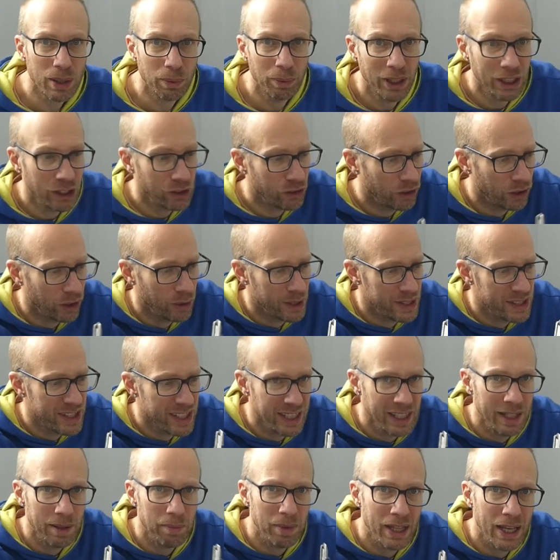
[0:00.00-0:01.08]
thing we need to do is
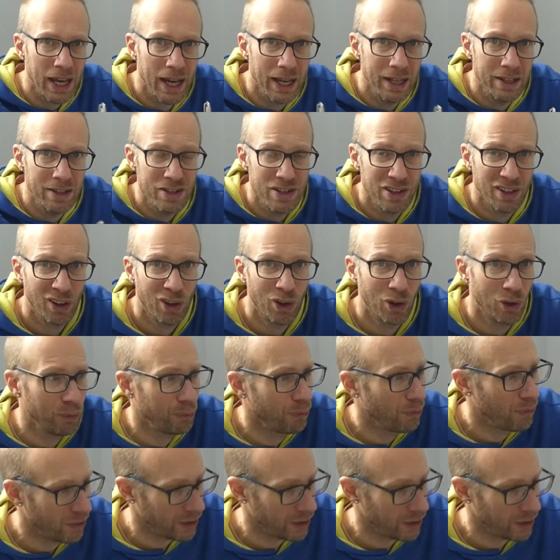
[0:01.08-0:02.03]
snip the end of